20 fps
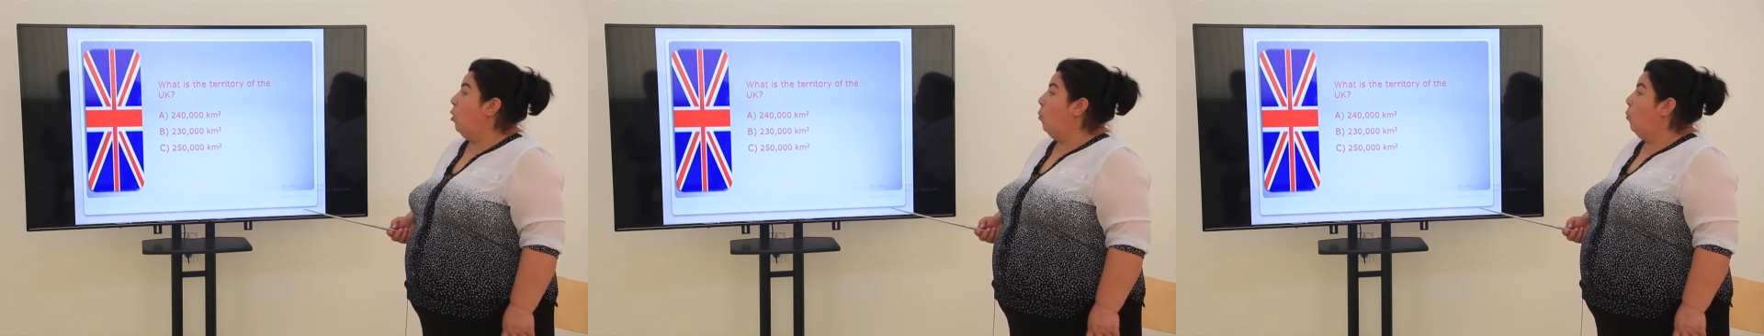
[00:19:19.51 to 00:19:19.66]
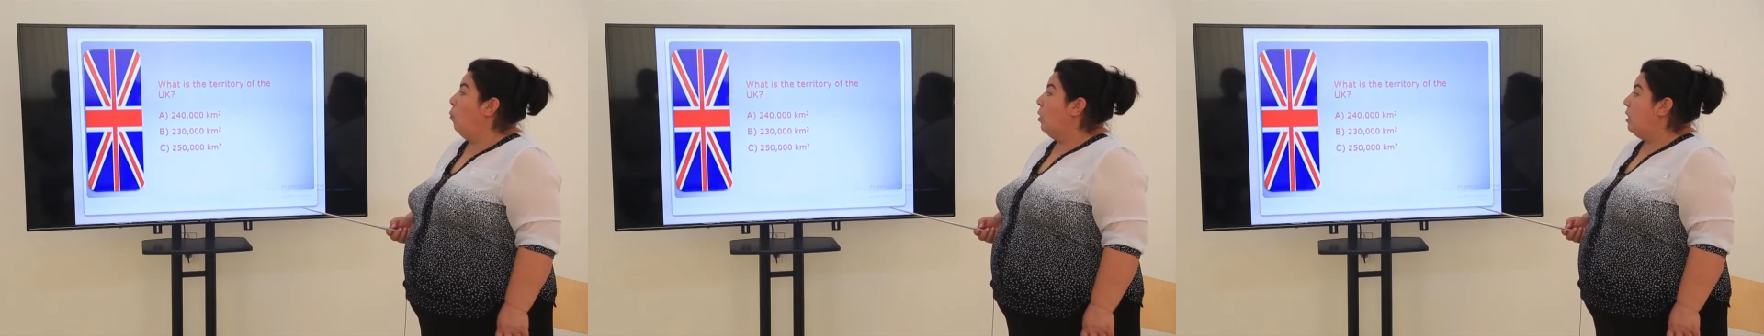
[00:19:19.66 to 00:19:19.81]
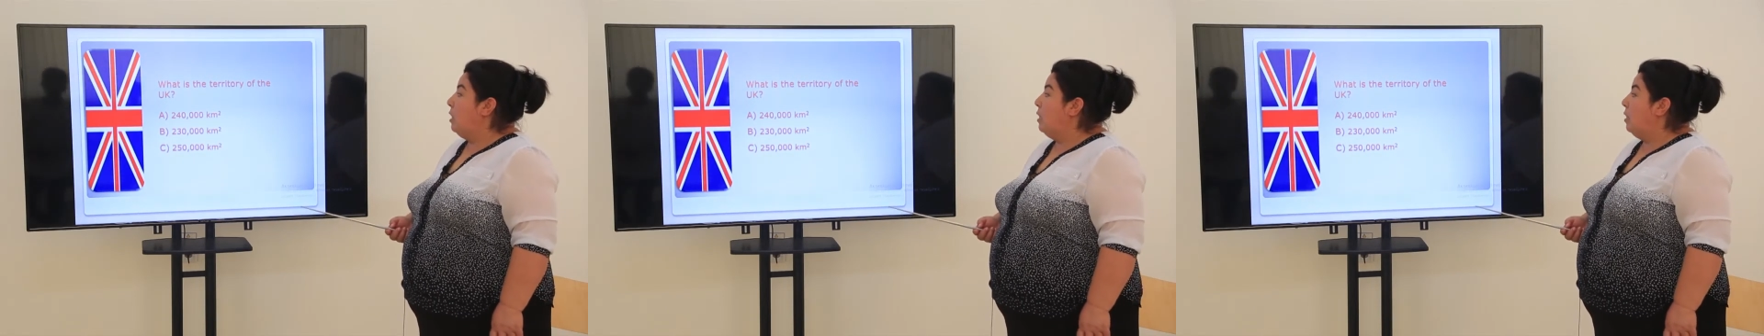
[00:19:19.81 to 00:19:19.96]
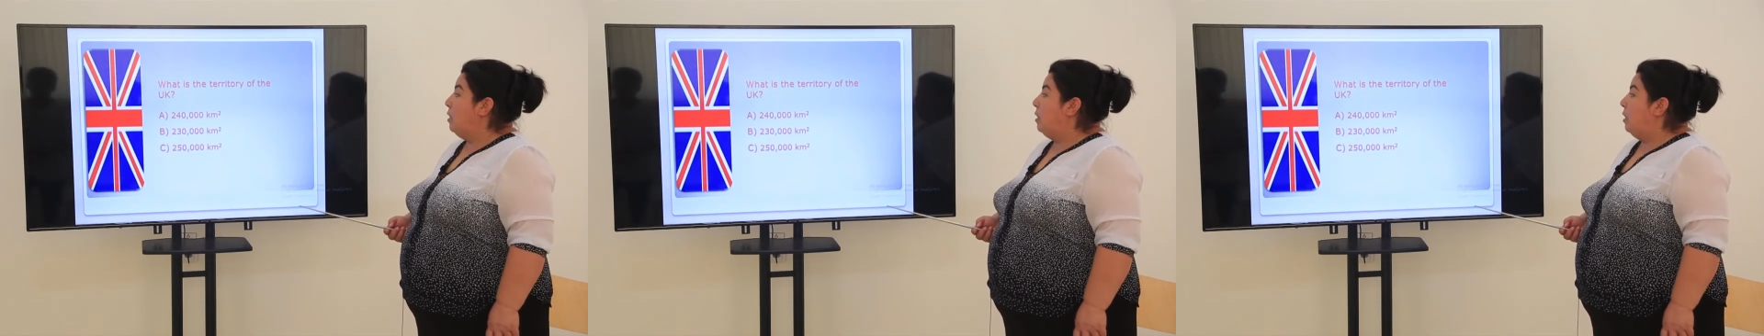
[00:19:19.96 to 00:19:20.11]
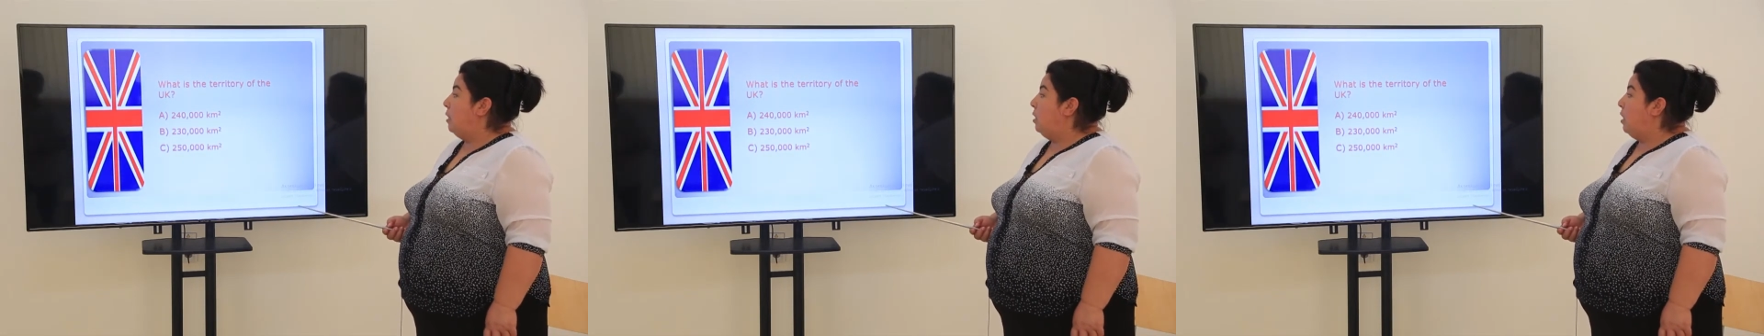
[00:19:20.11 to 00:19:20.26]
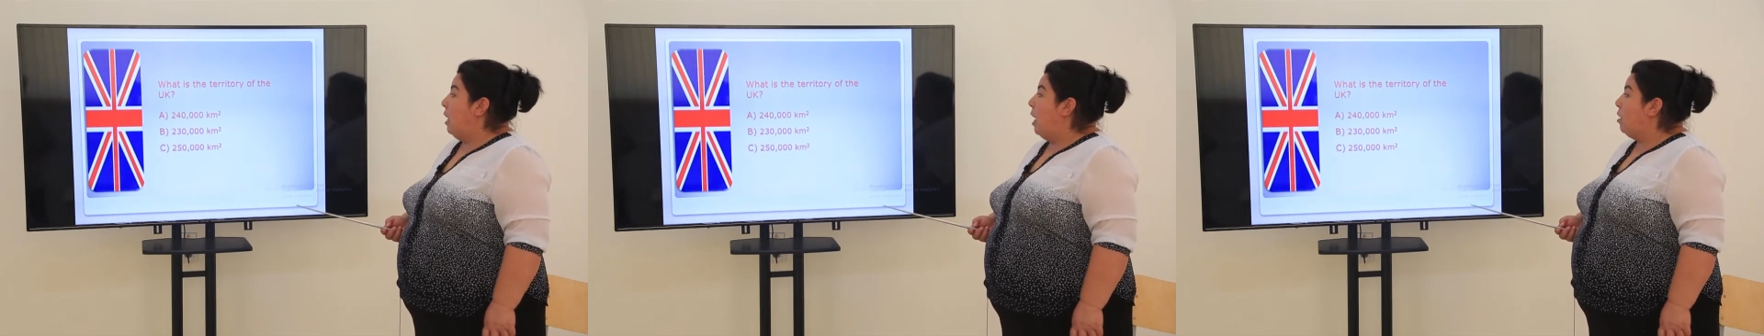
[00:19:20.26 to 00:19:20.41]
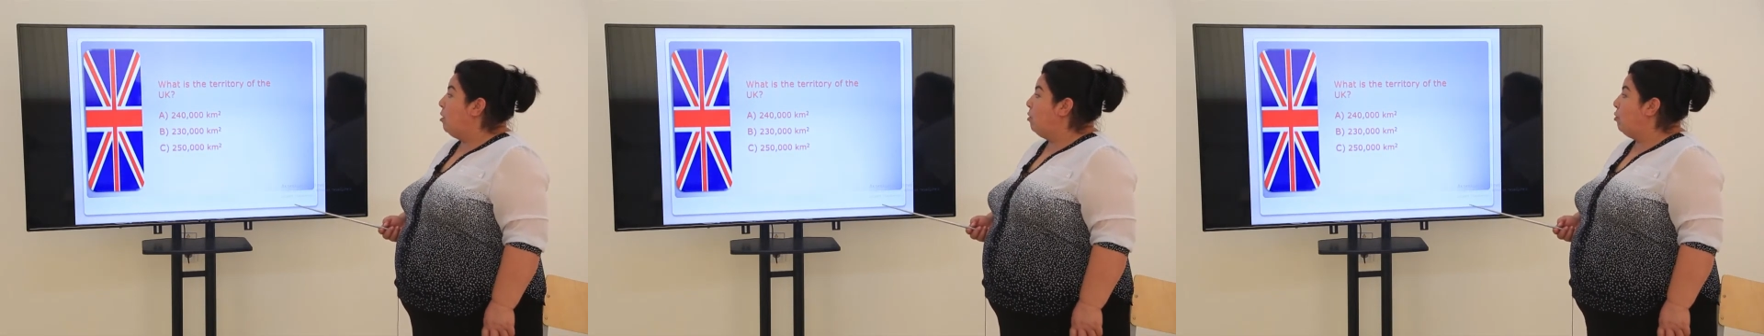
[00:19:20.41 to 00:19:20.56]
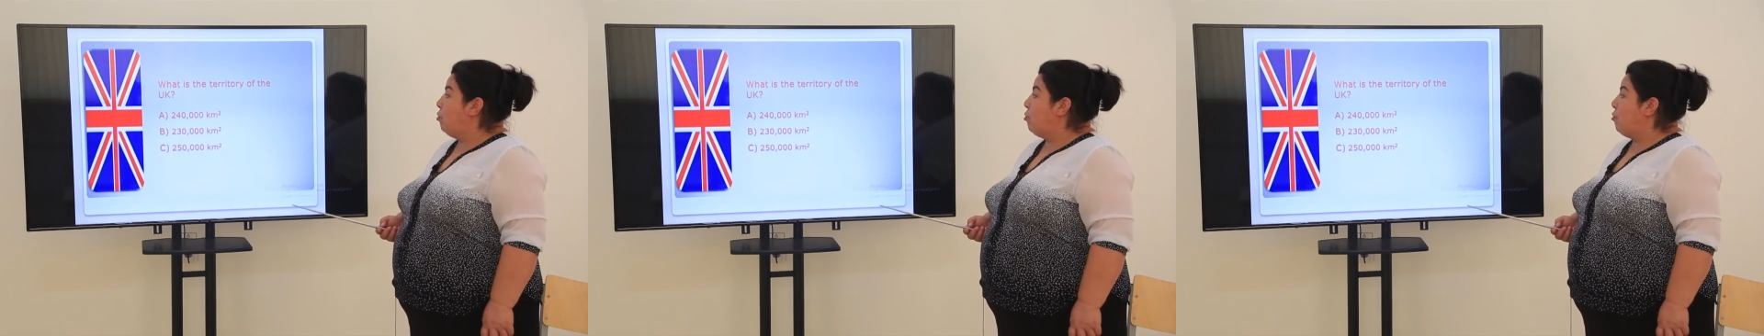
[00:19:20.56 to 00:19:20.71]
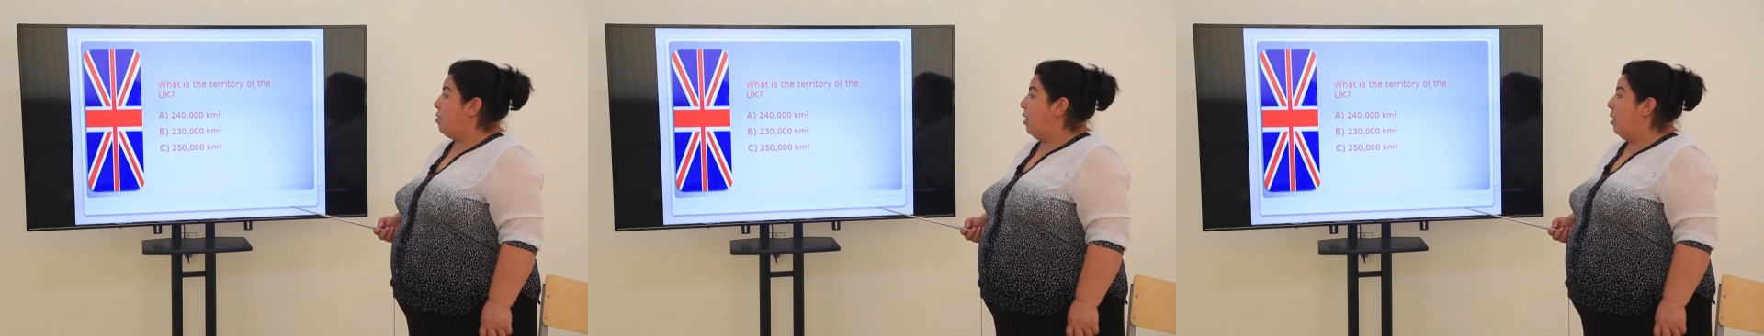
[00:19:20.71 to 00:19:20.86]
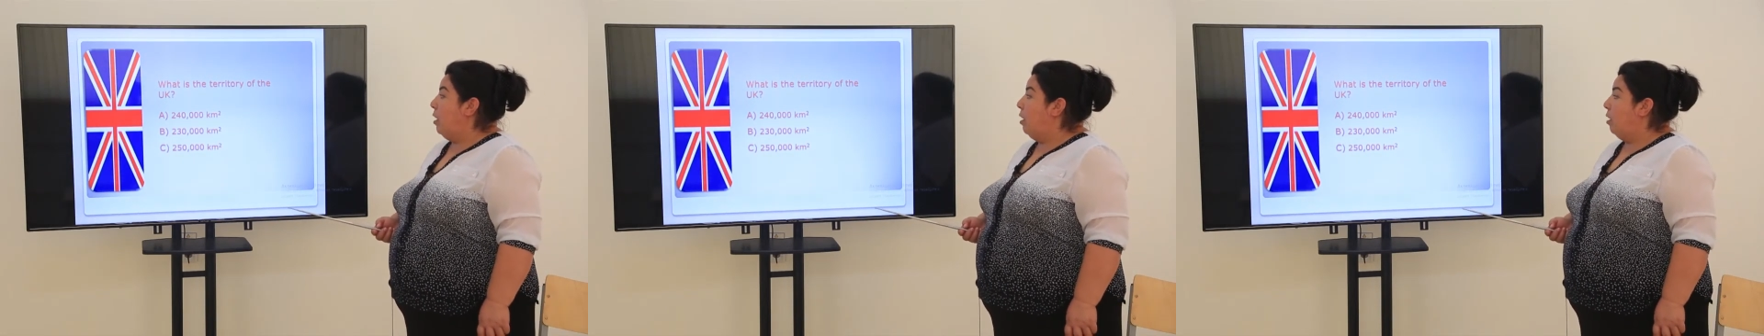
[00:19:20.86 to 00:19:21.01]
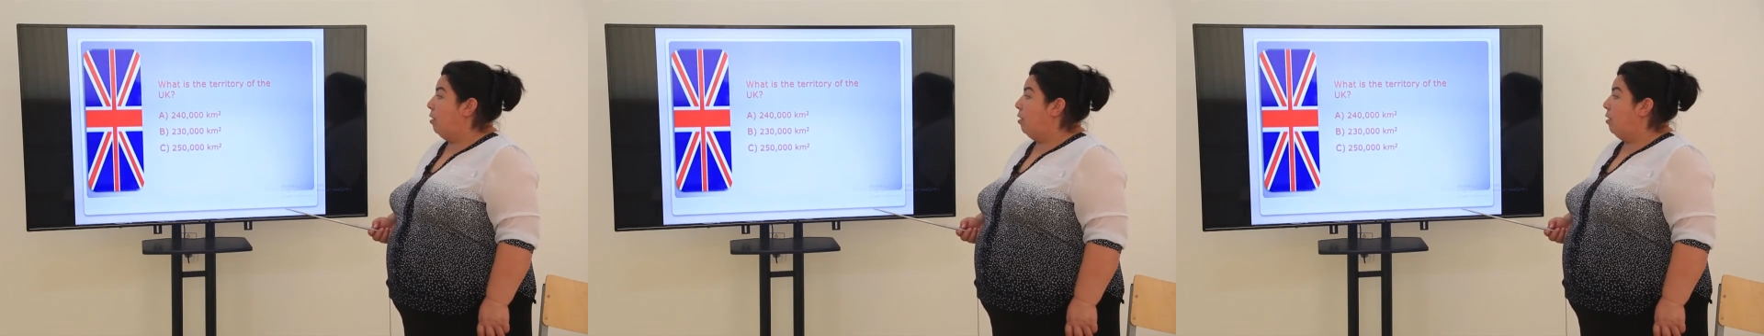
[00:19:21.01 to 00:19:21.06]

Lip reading: what is the territory